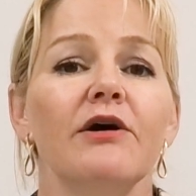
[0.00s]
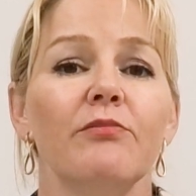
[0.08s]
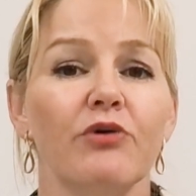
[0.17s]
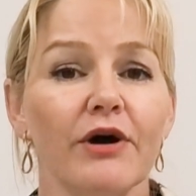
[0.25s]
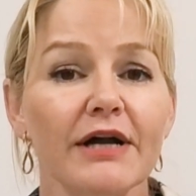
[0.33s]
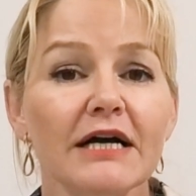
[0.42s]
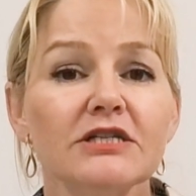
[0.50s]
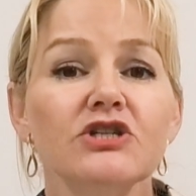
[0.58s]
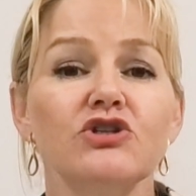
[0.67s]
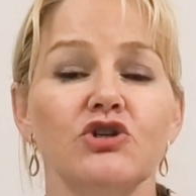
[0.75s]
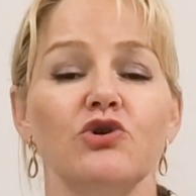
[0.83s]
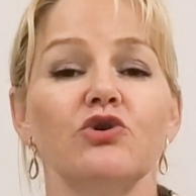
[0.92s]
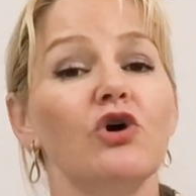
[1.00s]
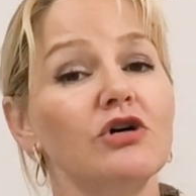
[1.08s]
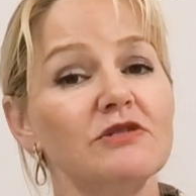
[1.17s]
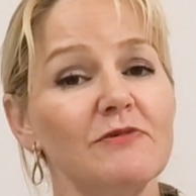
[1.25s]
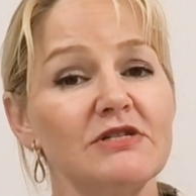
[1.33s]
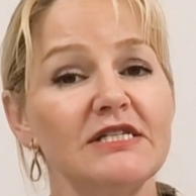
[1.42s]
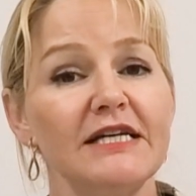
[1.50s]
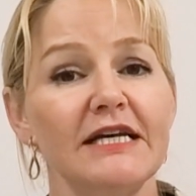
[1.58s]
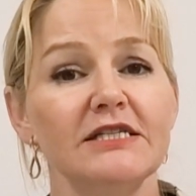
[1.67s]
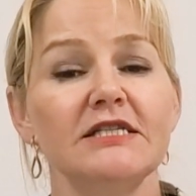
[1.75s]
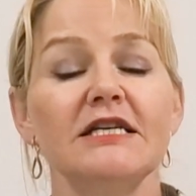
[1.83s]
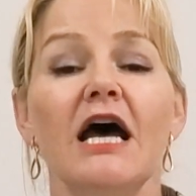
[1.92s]
product to Cosmo
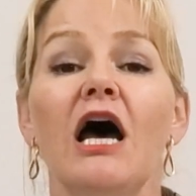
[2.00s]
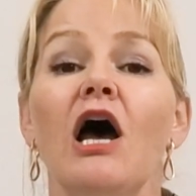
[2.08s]
standards,